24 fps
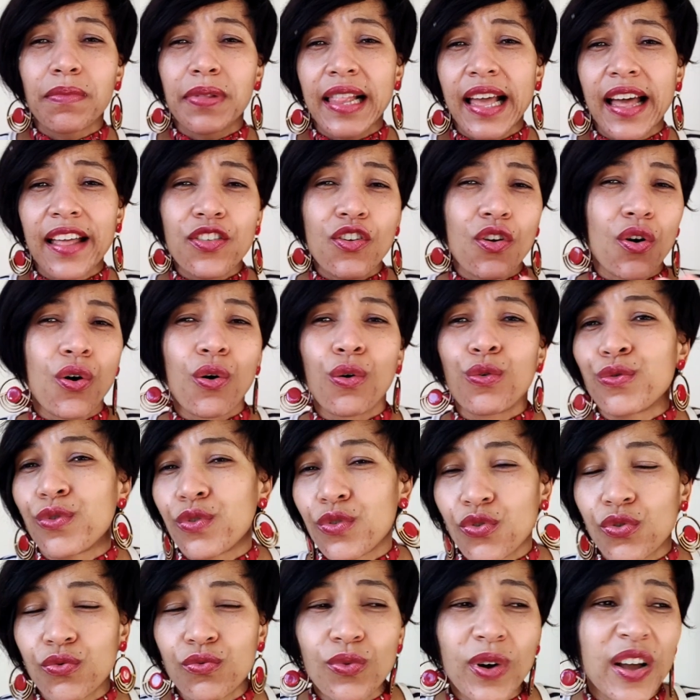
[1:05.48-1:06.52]
blood oaths
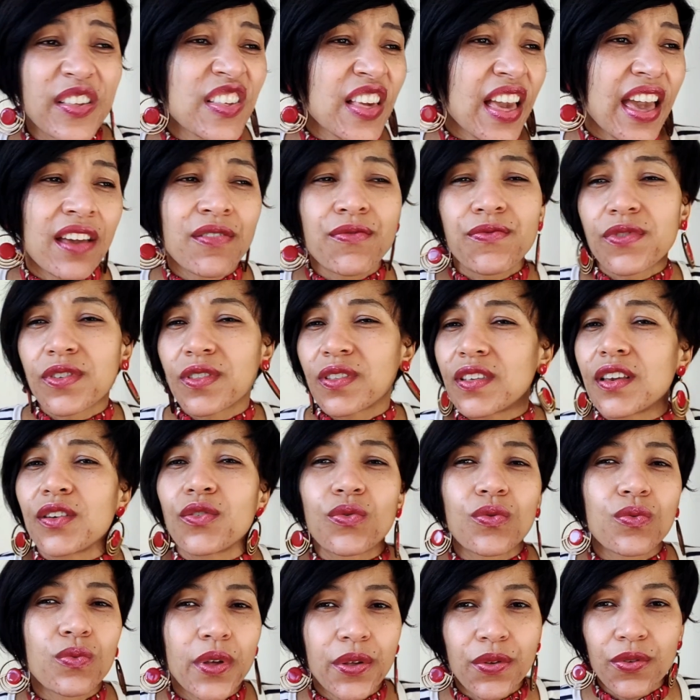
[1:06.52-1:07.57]
to watch every
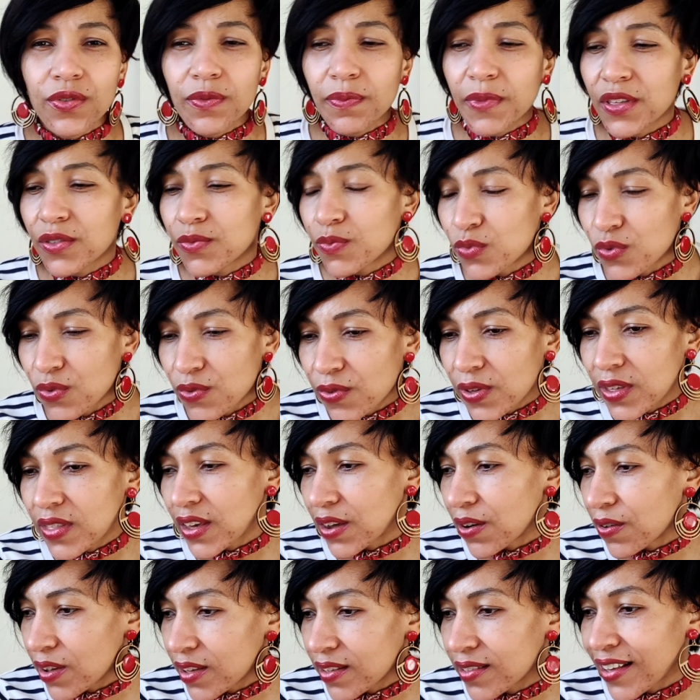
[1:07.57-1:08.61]
single Will Smith movie
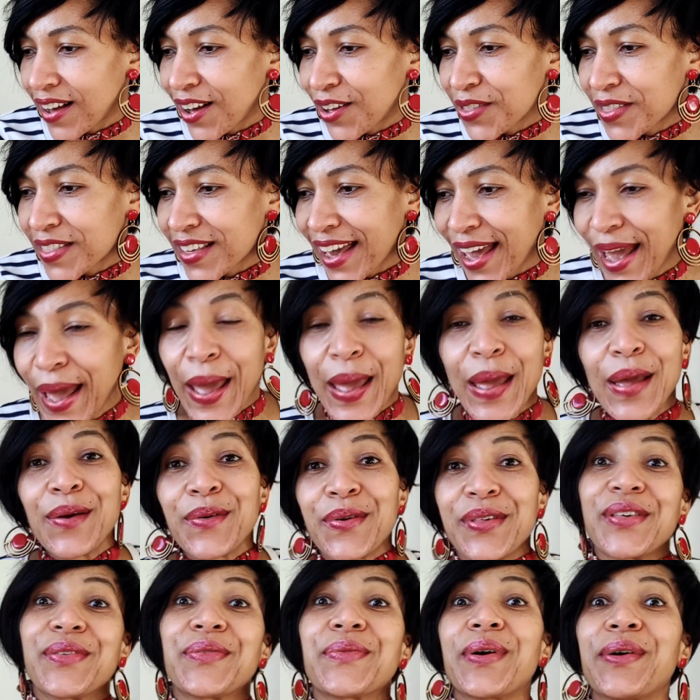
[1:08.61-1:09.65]
there is out there,
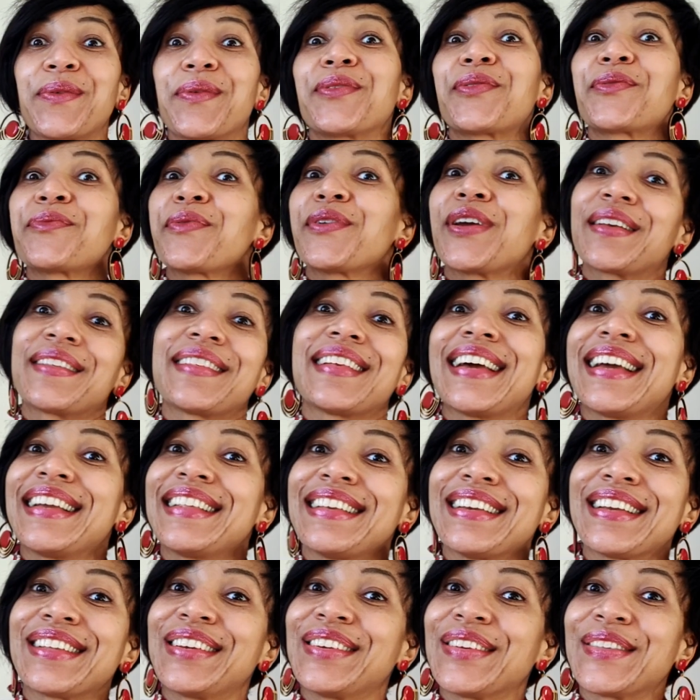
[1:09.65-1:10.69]
which is why I was very
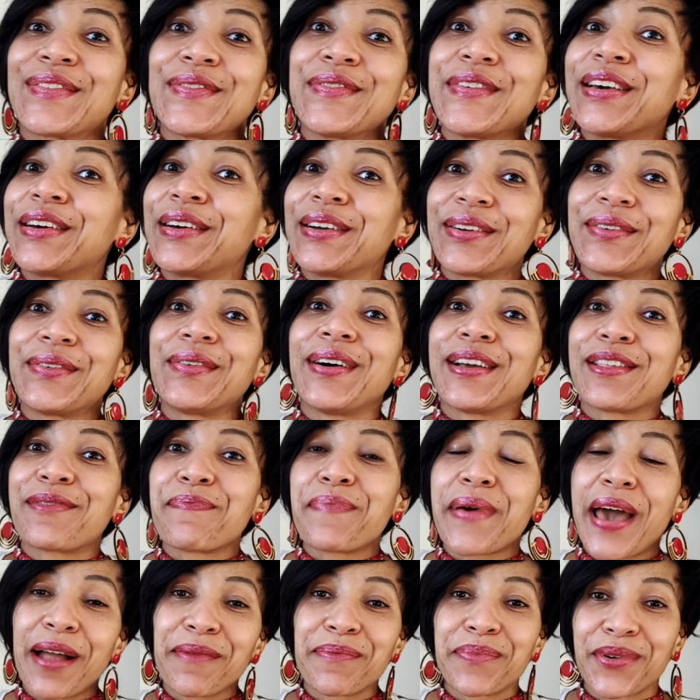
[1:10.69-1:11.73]
excited because we're going to watch
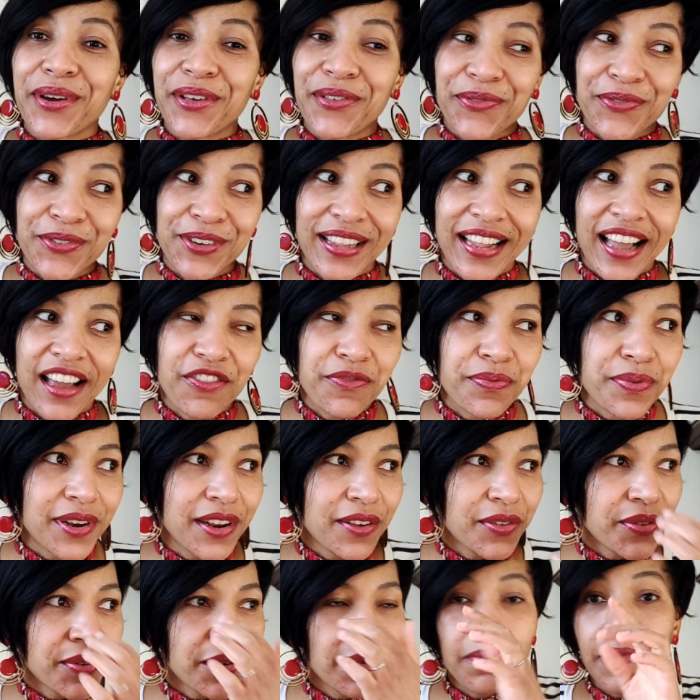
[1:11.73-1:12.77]
Bad Boys for Life
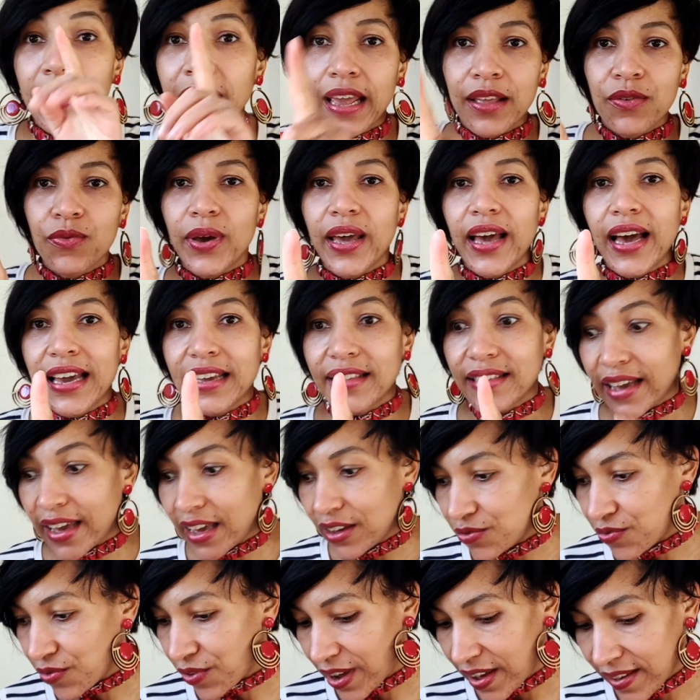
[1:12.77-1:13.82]
pretty soon. But anyway, I
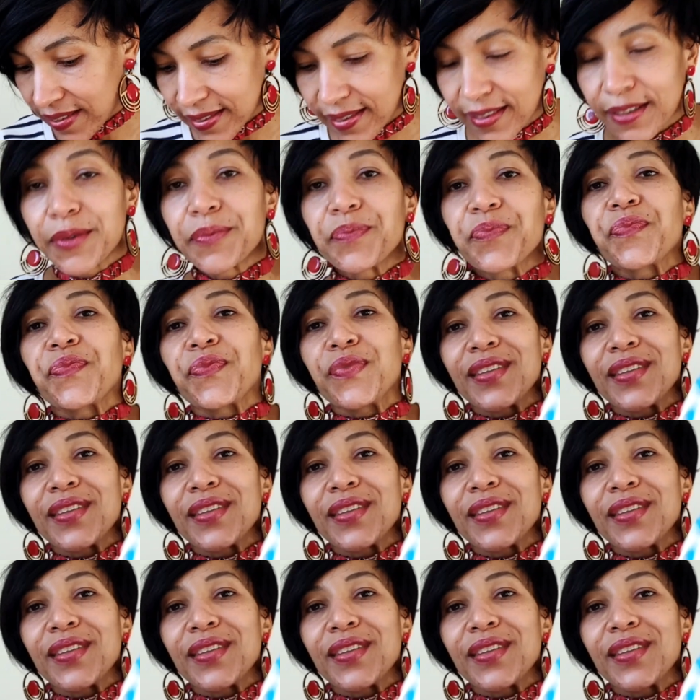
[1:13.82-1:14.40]
digress.